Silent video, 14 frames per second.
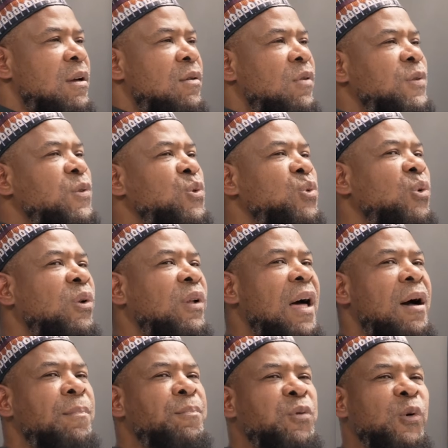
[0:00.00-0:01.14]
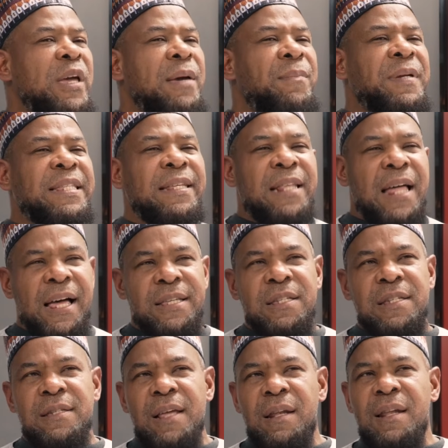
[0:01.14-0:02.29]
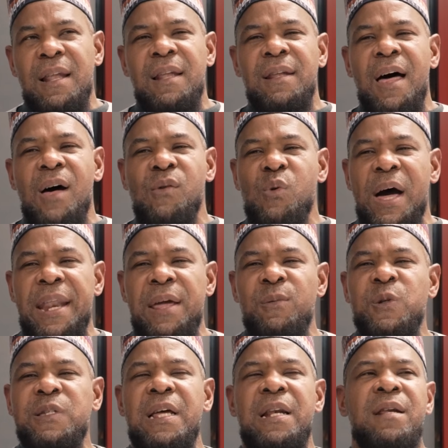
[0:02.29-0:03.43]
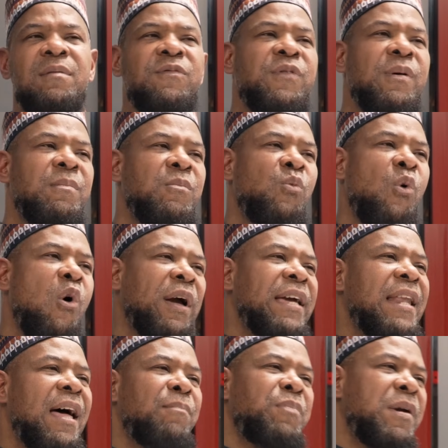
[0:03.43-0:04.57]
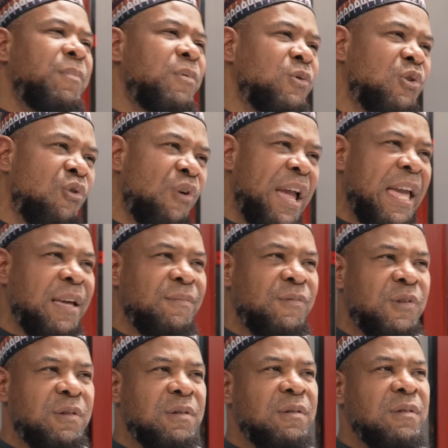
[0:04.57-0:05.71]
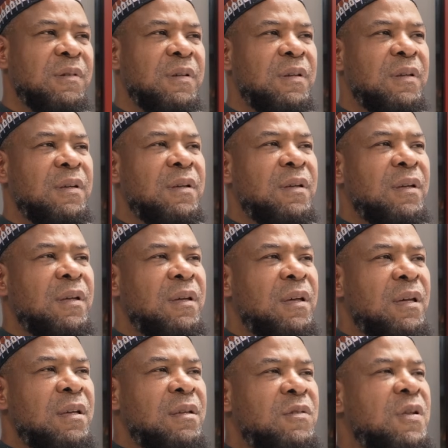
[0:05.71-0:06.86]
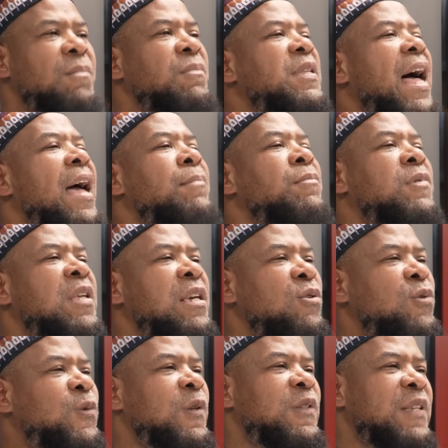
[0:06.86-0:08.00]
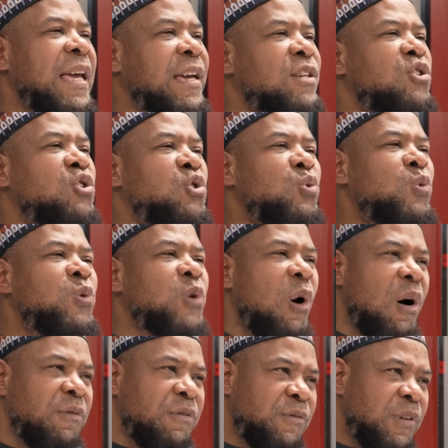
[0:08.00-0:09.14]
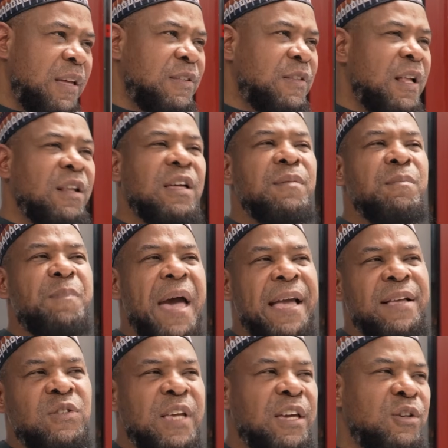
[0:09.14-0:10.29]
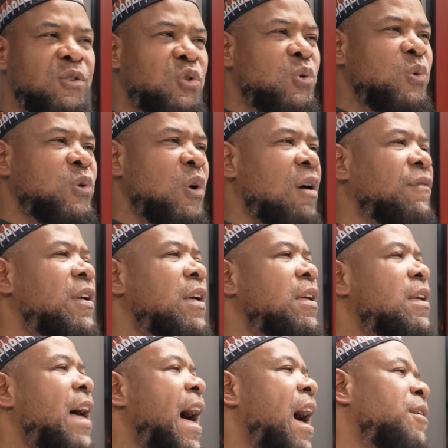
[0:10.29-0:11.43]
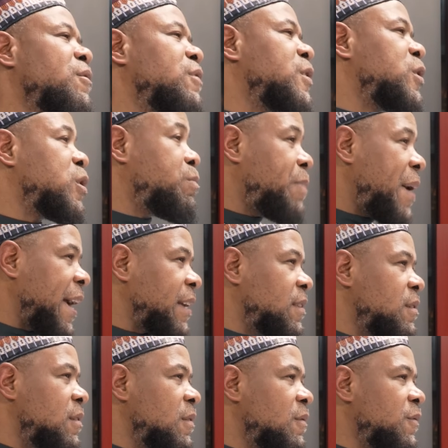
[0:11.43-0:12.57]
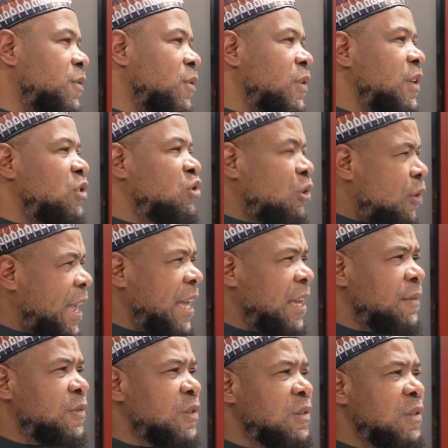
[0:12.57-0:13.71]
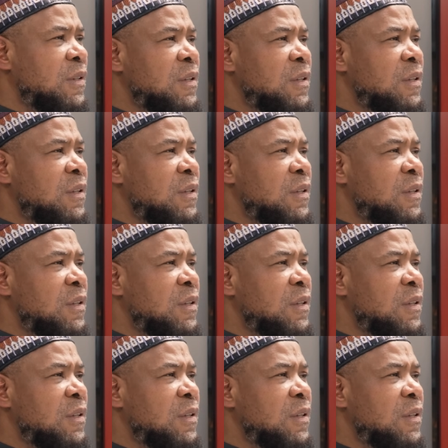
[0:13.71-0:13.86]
Rasulullah prohibited us, sallallahu alaihi wasallam, from walking on people's graves. Sometimes he used to take his shoes off and tell the companions, take your shoes off, out of respect for the graves.